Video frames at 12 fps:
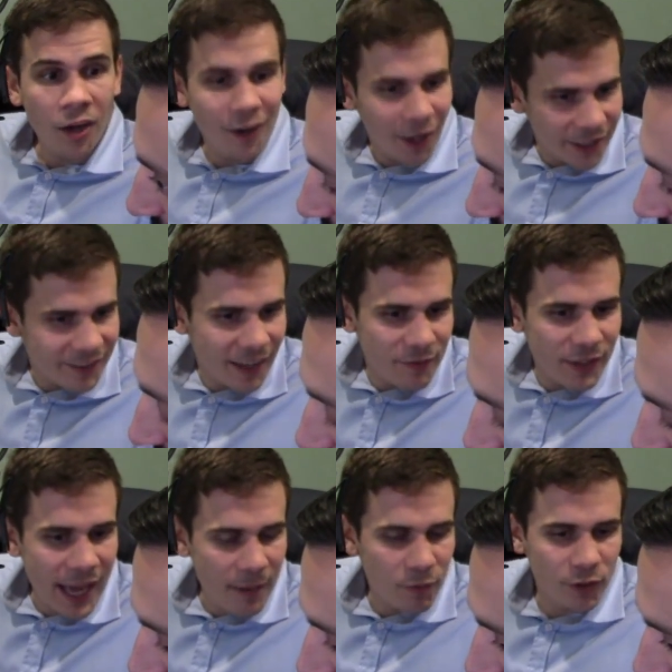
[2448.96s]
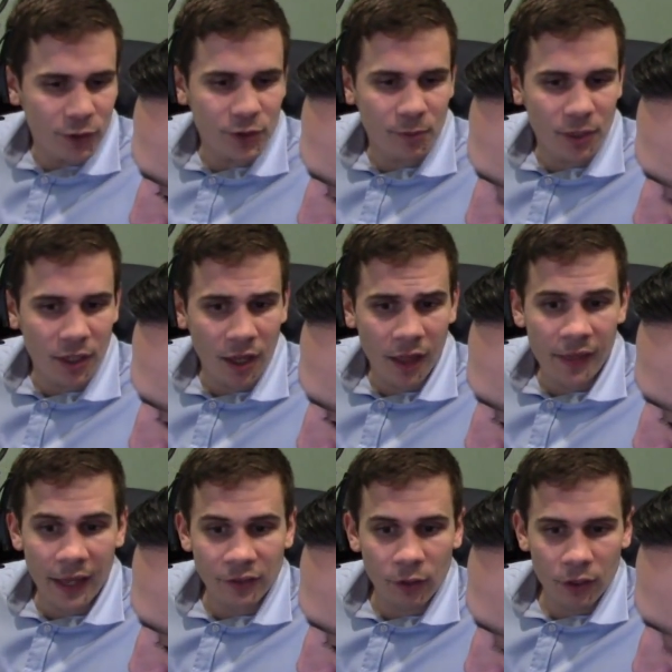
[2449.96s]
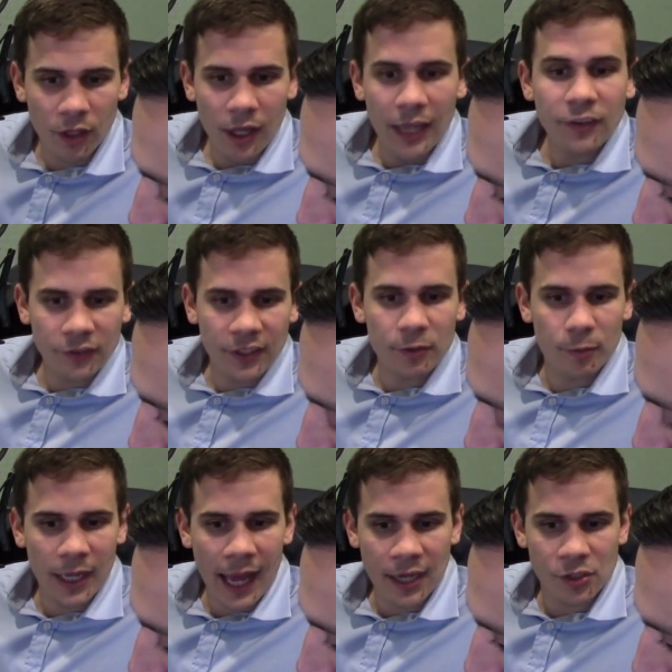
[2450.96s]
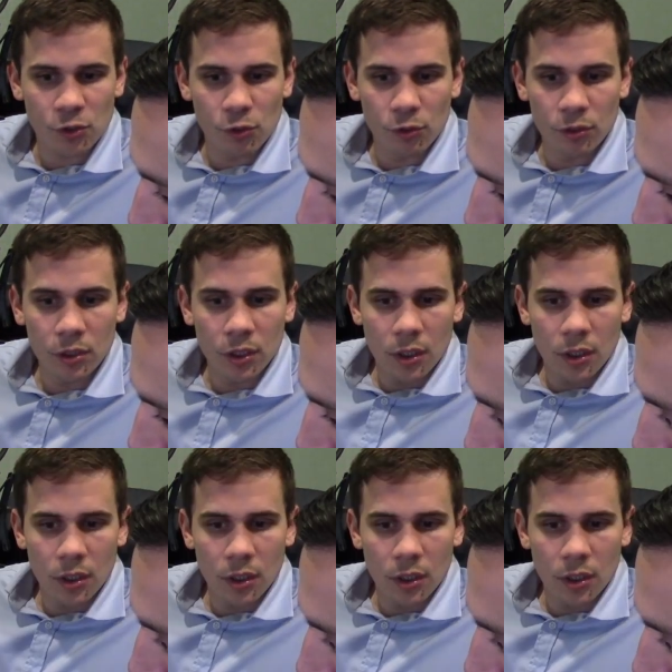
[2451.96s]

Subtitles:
Unlike David Cameron or somebody like that. So it does seem to be an actual...